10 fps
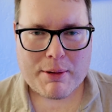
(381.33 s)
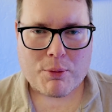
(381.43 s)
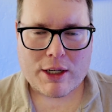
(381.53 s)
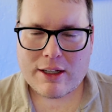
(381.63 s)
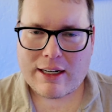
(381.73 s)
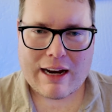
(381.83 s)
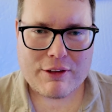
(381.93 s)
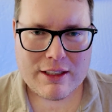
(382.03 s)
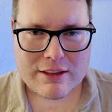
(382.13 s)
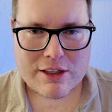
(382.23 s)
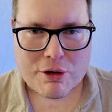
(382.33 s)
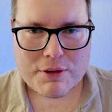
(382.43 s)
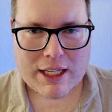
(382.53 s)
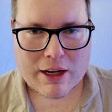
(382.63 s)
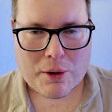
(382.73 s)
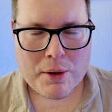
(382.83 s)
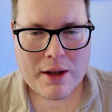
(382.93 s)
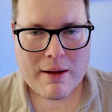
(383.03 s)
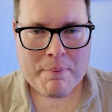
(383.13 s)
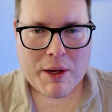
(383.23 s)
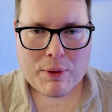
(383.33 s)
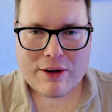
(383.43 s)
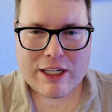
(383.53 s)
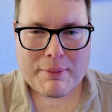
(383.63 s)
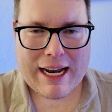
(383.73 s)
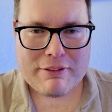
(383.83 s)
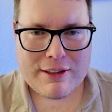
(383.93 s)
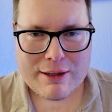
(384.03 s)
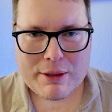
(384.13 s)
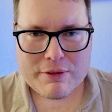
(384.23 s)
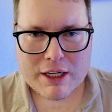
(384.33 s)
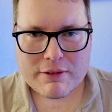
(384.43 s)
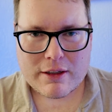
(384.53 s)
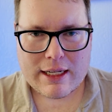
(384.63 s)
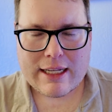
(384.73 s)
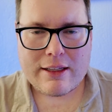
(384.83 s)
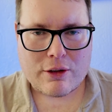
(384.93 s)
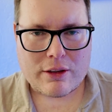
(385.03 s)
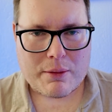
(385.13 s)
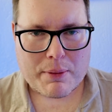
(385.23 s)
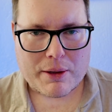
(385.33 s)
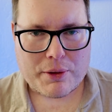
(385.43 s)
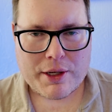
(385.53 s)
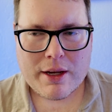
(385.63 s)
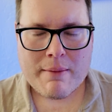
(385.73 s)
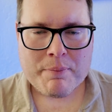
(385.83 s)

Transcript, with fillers: I'm working on everything to no video, rounding up everything we've covered in the early build,